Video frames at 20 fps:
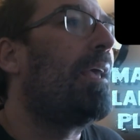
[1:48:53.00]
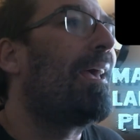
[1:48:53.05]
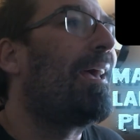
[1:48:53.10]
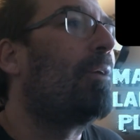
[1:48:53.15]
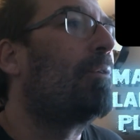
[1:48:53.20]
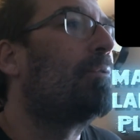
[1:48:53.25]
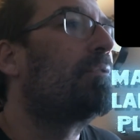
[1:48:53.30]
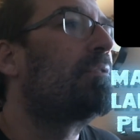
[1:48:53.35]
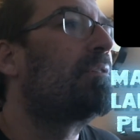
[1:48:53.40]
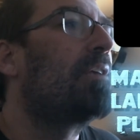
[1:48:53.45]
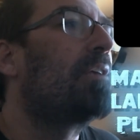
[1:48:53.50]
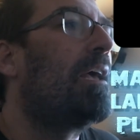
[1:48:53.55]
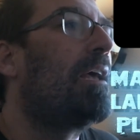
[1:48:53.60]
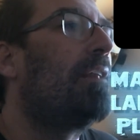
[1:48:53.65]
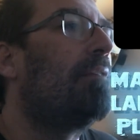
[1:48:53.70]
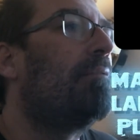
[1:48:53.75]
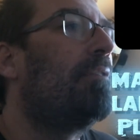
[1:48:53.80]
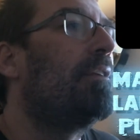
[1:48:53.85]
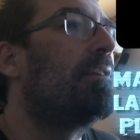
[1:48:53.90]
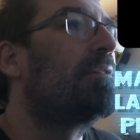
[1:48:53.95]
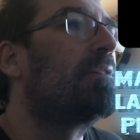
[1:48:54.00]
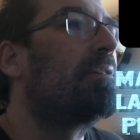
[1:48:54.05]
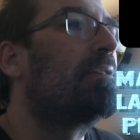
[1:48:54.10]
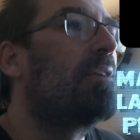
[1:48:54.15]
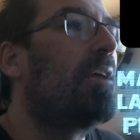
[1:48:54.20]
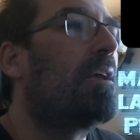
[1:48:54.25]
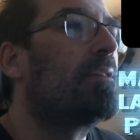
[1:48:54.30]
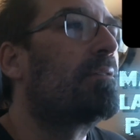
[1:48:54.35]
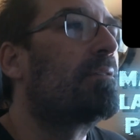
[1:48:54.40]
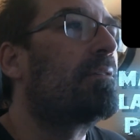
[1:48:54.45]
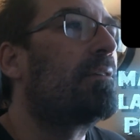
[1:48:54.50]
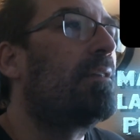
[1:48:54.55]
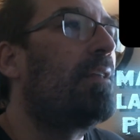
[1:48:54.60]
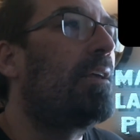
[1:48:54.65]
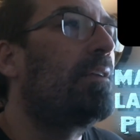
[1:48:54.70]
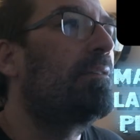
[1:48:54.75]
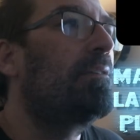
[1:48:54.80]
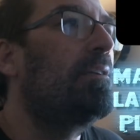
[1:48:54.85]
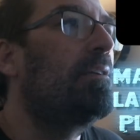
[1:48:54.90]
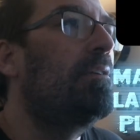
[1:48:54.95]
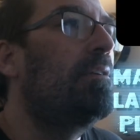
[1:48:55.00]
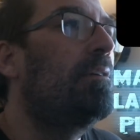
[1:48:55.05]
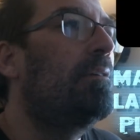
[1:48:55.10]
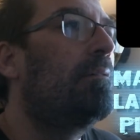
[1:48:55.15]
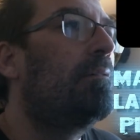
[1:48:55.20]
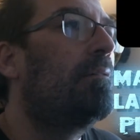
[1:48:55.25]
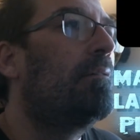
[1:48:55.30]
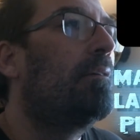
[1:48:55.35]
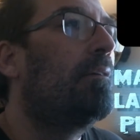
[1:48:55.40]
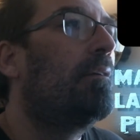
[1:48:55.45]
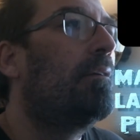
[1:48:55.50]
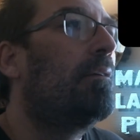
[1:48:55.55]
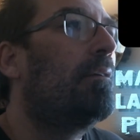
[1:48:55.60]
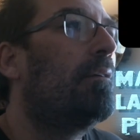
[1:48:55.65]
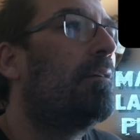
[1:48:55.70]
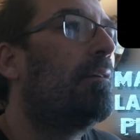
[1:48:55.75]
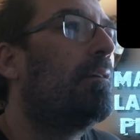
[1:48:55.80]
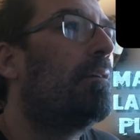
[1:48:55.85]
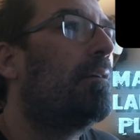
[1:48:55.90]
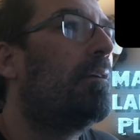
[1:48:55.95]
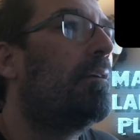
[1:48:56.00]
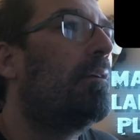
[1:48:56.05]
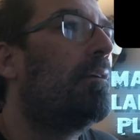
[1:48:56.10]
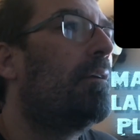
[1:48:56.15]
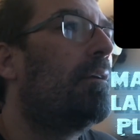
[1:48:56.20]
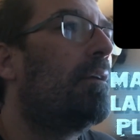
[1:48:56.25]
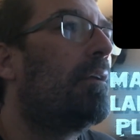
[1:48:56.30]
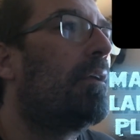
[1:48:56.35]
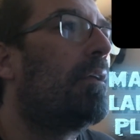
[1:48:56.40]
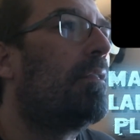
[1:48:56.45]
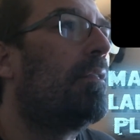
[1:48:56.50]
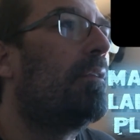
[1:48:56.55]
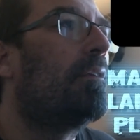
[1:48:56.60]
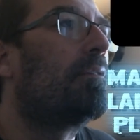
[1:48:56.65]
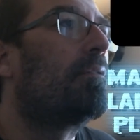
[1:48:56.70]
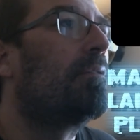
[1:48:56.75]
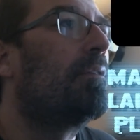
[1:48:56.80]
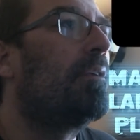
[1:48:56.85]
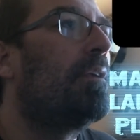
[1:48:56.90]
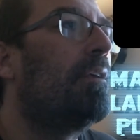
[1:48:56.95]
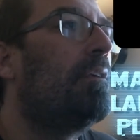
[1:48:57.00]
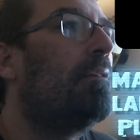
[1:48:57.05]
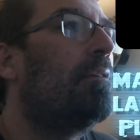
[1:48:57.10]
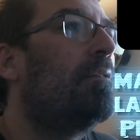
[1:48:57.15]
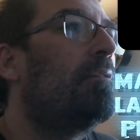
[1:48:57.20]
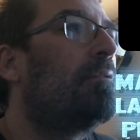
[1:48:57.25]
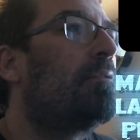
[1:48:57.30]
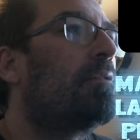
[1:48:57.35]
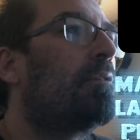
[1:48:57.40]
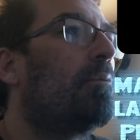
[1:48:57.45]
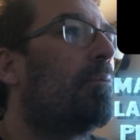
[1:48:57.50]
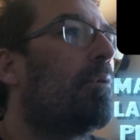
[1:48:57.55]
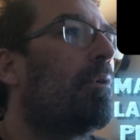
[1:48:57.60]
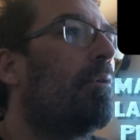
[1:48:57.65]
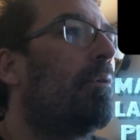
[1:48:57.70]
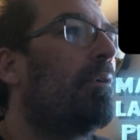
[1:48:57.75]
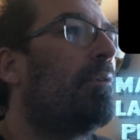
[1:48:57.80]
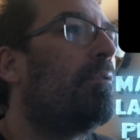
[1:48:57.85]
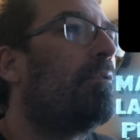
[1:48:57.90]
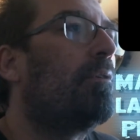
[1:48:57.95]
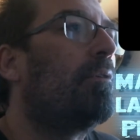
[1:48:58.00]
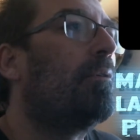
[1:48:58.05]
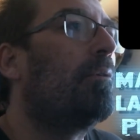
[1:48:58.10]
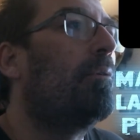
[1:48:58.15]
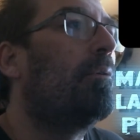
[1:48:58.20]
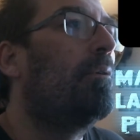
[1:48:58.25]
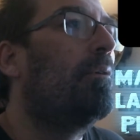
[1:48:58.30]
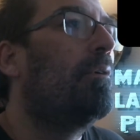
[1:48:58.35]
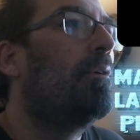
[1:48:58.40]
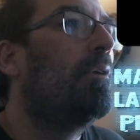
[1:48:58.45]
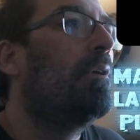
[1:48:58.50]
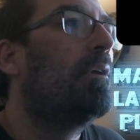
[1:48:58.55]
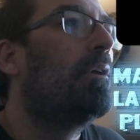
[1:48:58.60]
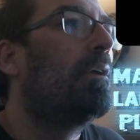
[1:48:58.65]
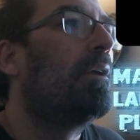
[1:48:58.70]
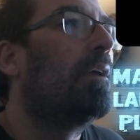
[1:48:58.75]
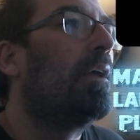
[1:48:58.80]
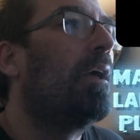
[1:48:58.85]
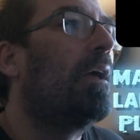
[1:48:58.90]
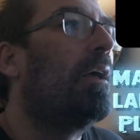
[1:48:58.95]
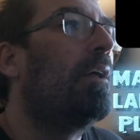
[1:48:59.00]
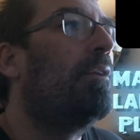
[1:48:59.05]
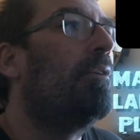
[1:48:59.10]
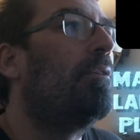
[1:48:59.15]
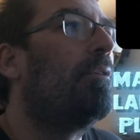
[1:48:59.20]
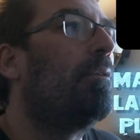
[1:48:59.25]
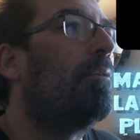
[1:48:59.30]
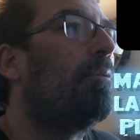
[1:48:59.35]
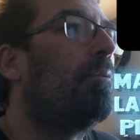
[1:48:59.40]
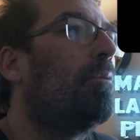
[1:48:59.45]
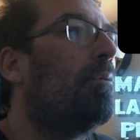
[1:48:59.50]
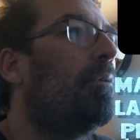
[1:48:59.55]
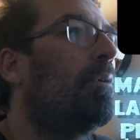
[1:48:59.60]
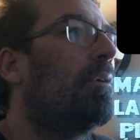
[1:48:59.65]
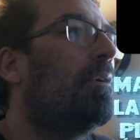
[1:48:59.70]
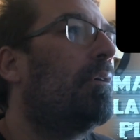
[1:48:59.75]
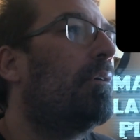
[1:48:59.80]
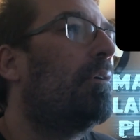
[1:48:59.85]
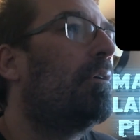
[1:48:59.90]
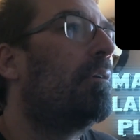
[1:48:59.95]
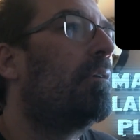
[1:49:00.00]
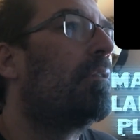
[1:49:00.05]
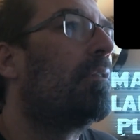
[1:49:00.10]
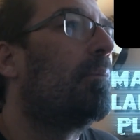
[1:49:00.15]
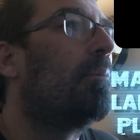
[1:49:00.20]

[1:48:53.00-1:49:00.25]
outside of this is not selected. This is, so we're going to undo the